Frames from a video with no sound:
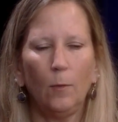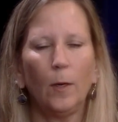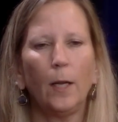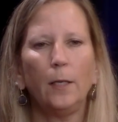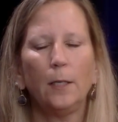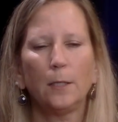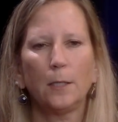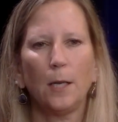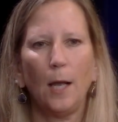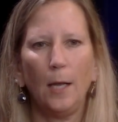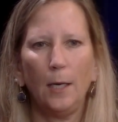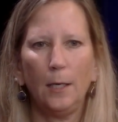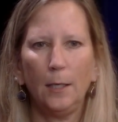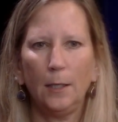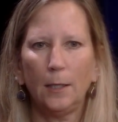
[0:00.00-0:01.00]
when I
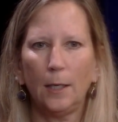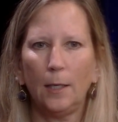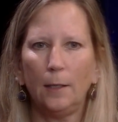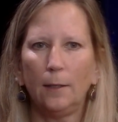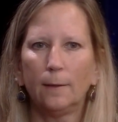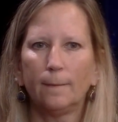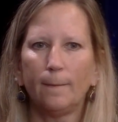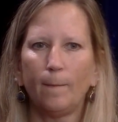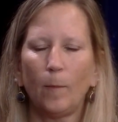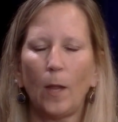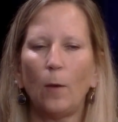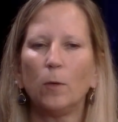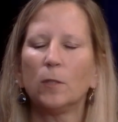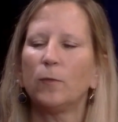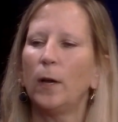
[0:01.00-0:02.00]
decided that
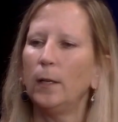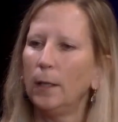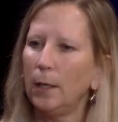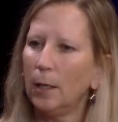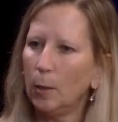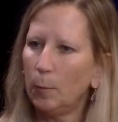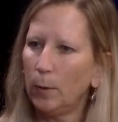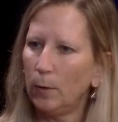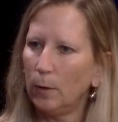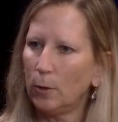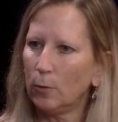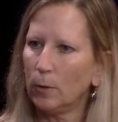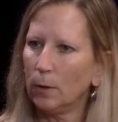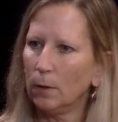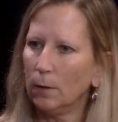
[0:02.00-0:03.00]
I was finally going to pull the
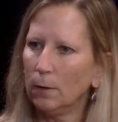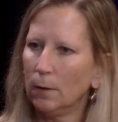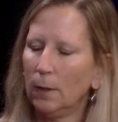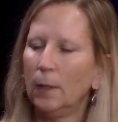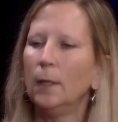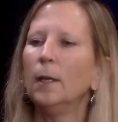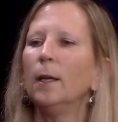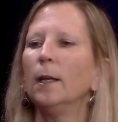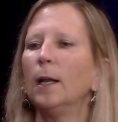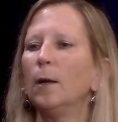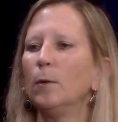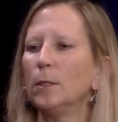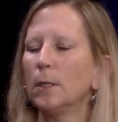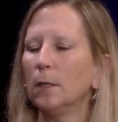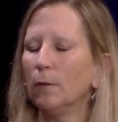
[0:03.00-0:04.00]
trigger and
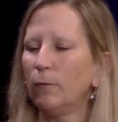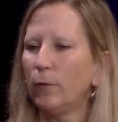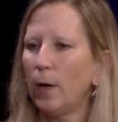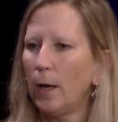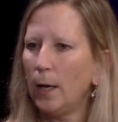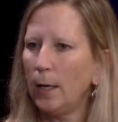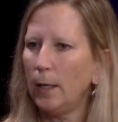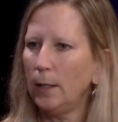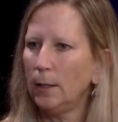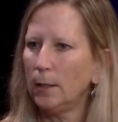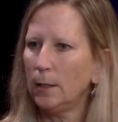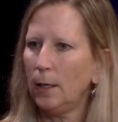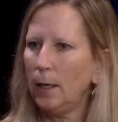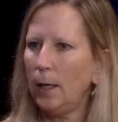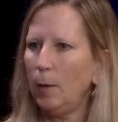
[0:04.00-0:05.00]
I was going to
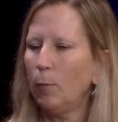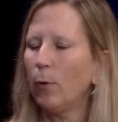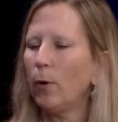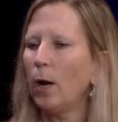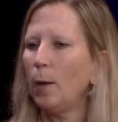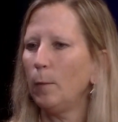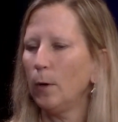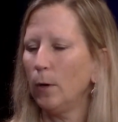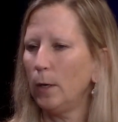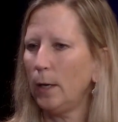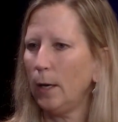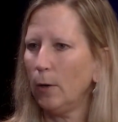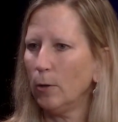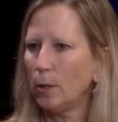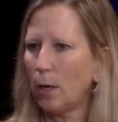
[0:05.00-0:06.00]
find a primary
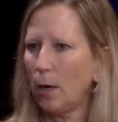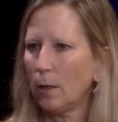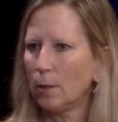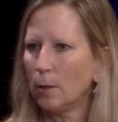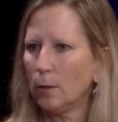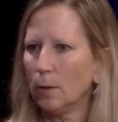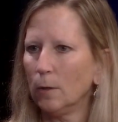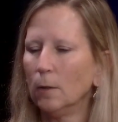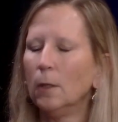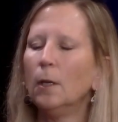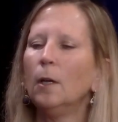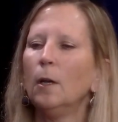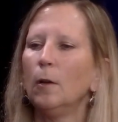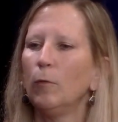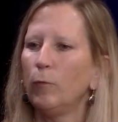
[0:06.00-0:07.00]
care doctor
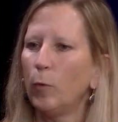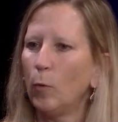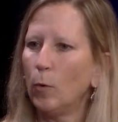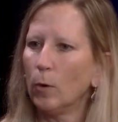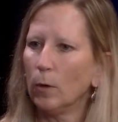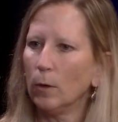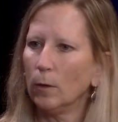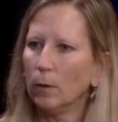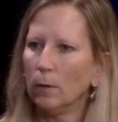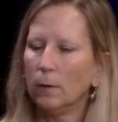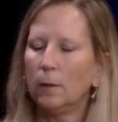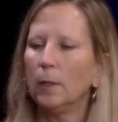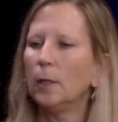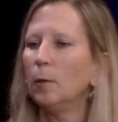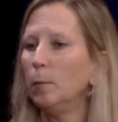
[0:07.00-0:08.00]
for
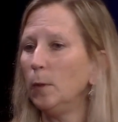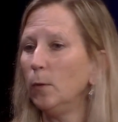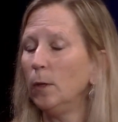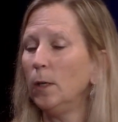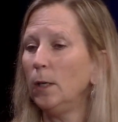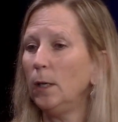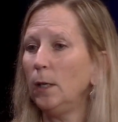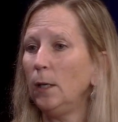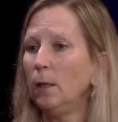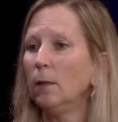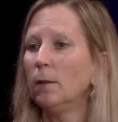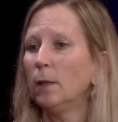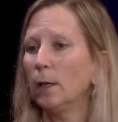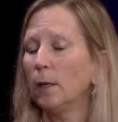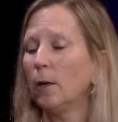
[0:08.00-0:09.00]
the community
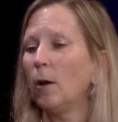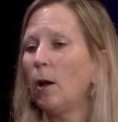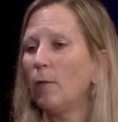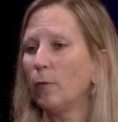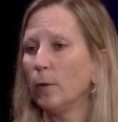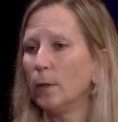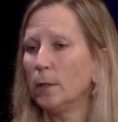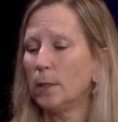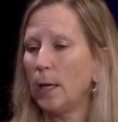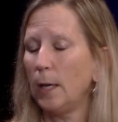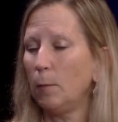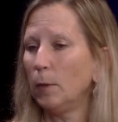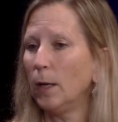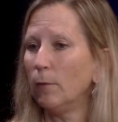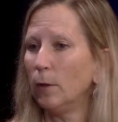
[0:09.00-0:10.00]
that could offer the
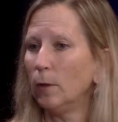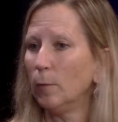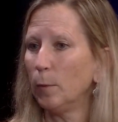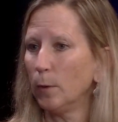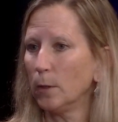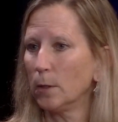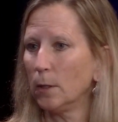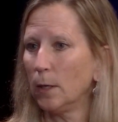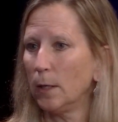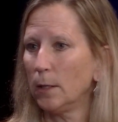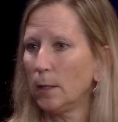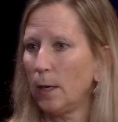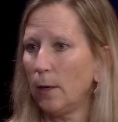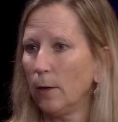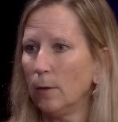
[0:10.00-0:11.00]
same level of
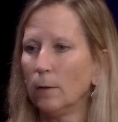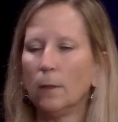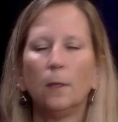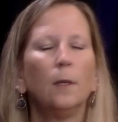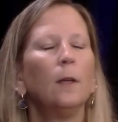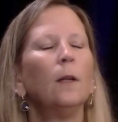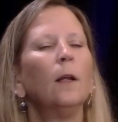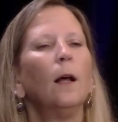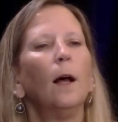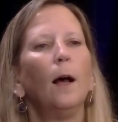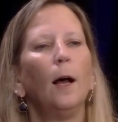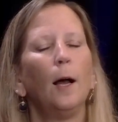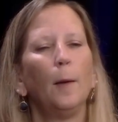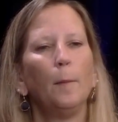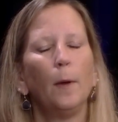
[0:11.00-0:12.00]
personalized care.
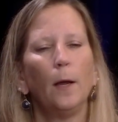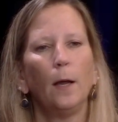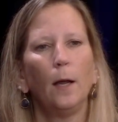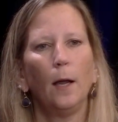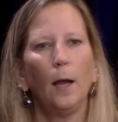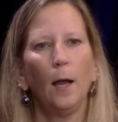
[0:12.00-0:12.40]
I